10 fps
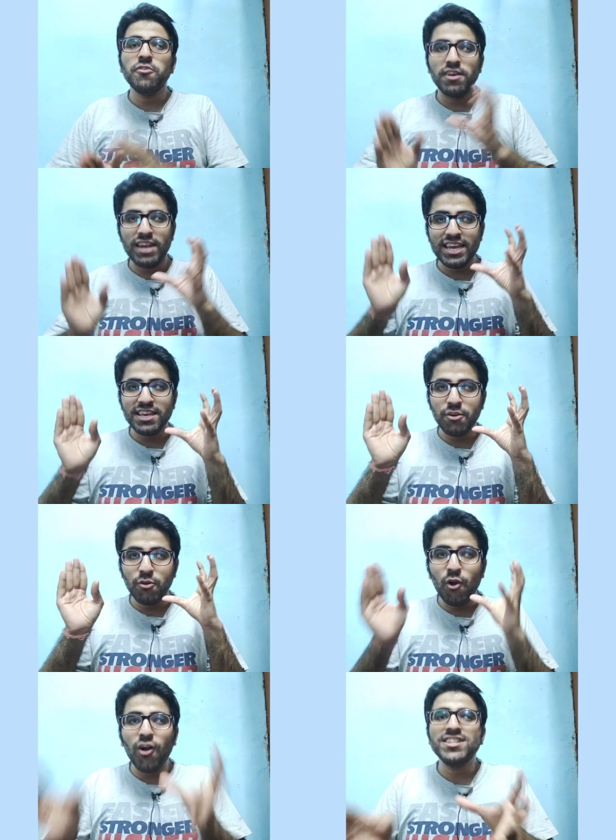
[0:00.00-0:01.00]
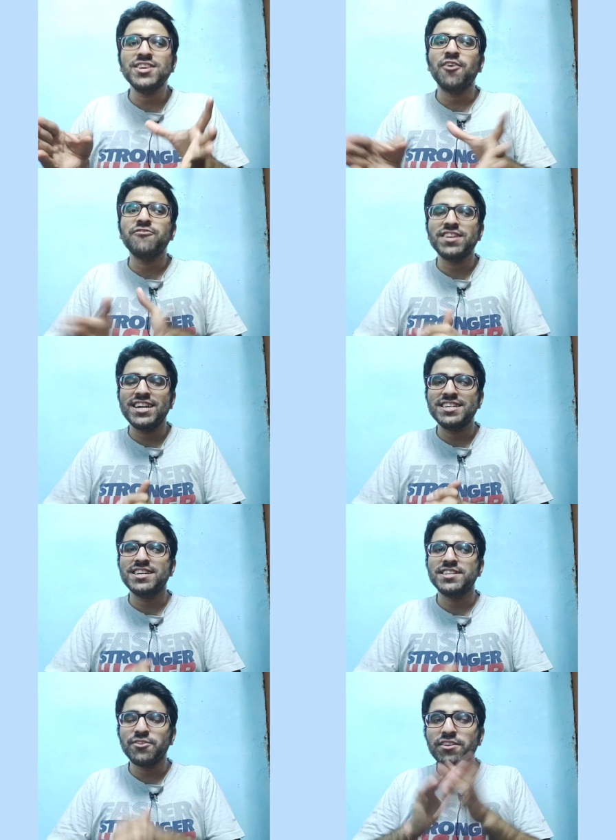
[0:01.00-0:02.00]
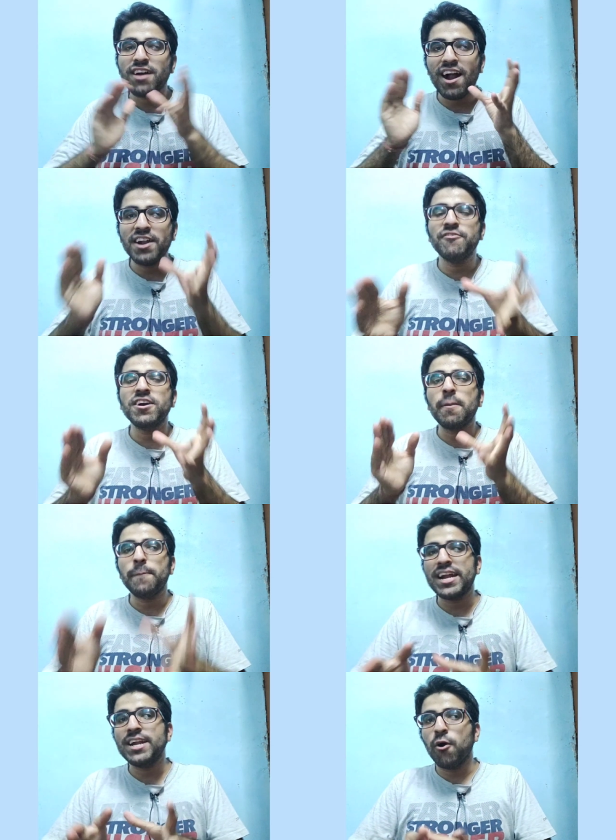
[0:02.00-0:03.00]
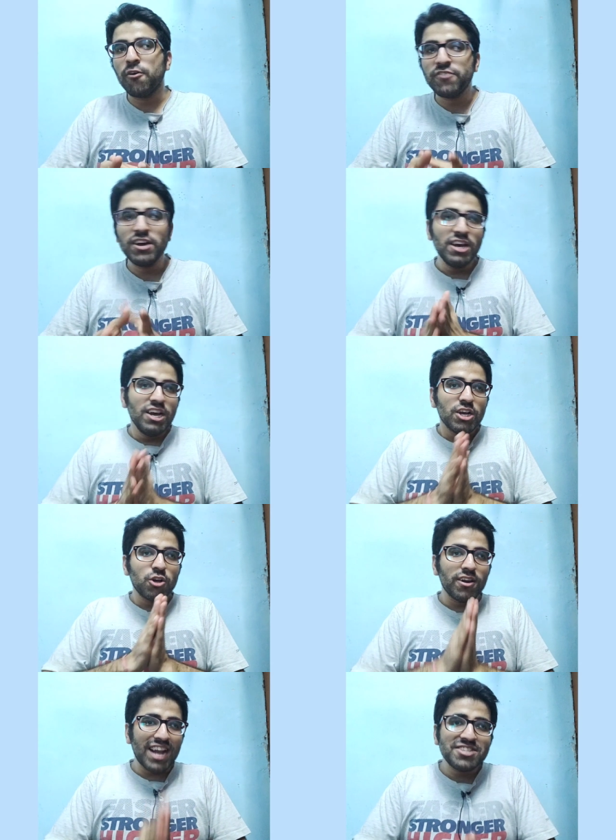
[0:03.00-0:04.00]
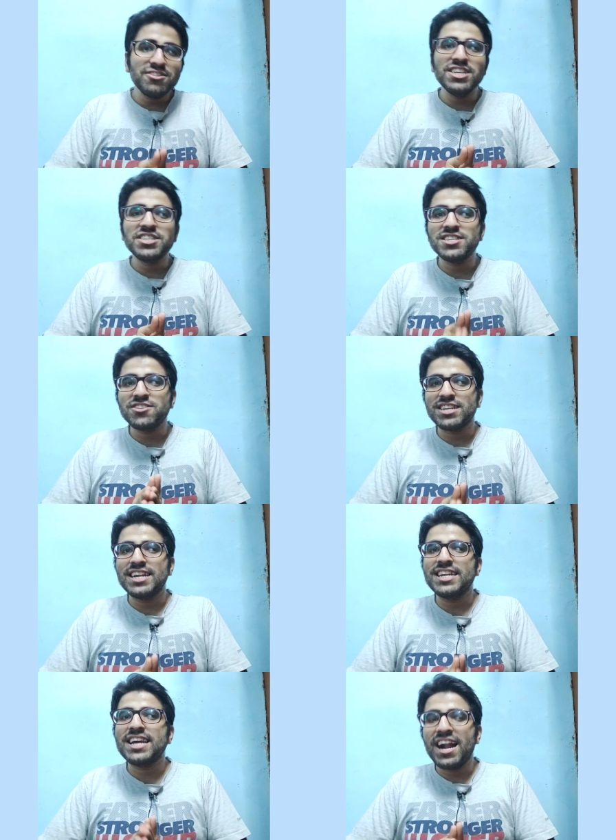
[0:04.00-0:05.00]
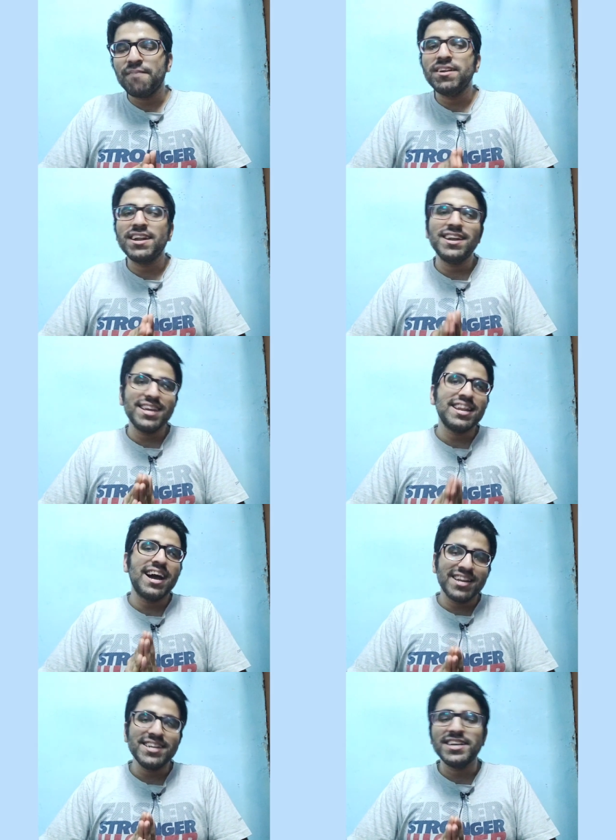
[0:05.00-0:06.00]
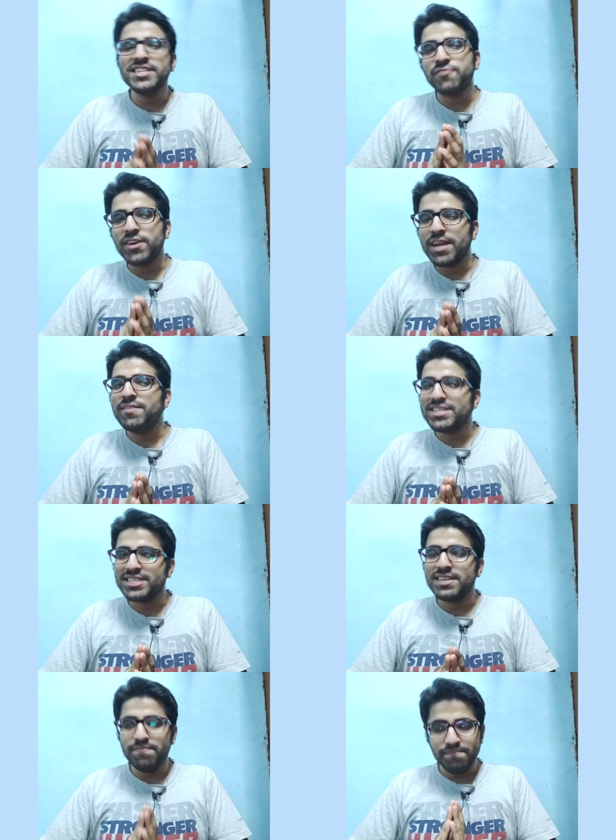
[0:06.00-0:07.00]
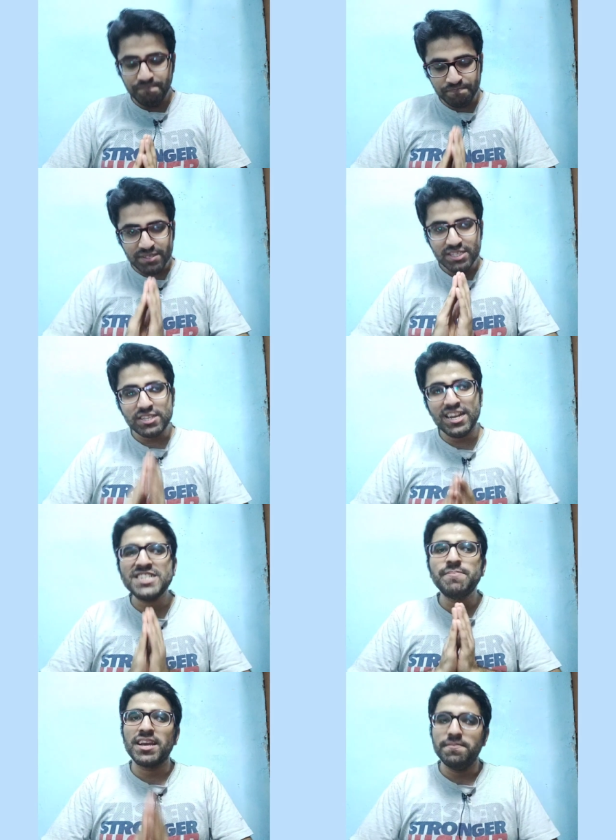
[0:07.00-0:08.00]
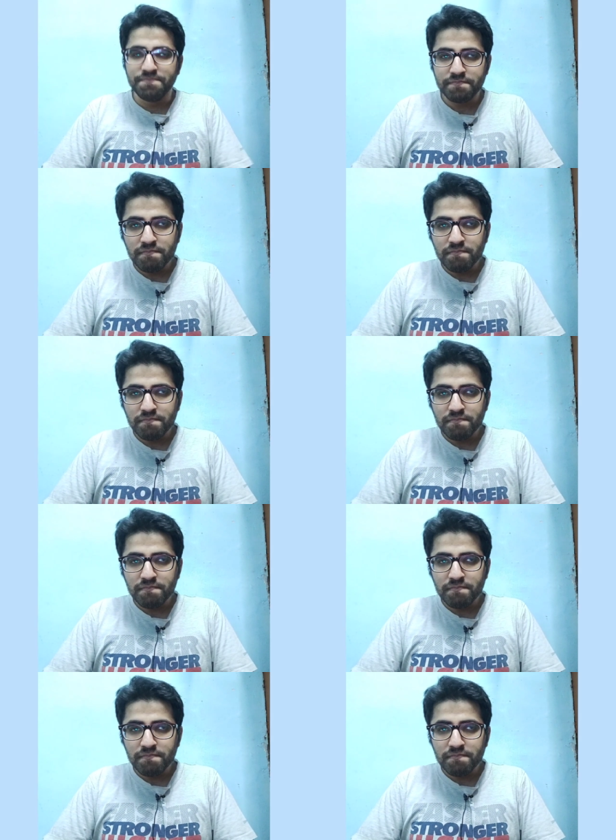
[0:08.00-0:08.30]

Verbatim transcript: Uh, like you got the offer letter, your hard work paid off. Congratulations on getting admitted in I I Ts for M S C. So let's begin.